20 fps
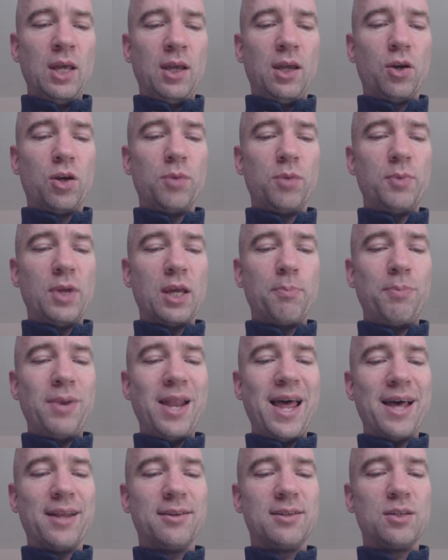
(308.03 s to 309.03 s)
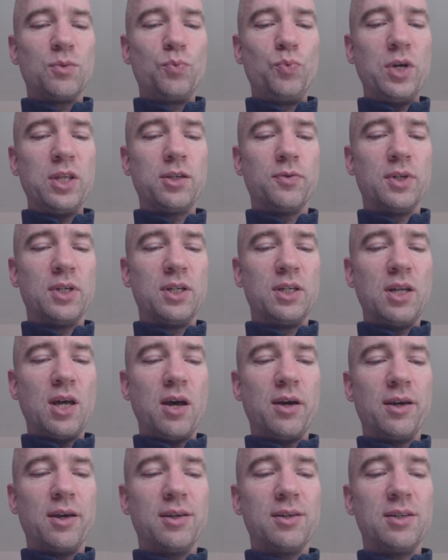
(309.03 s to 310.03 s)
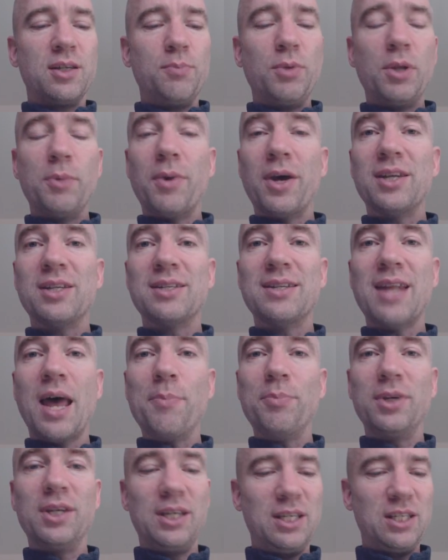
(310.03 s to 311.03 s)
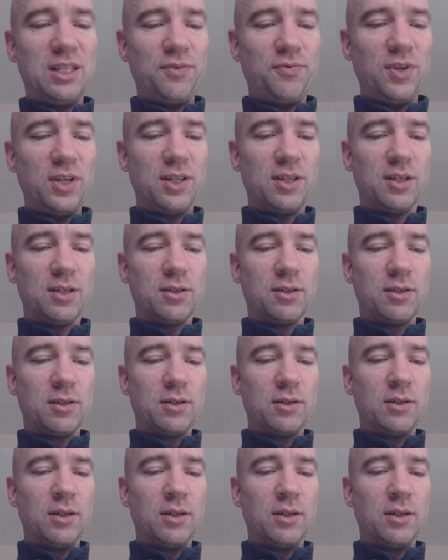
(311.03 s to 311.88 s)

He could make plants wither and die simply by snapping his fingers.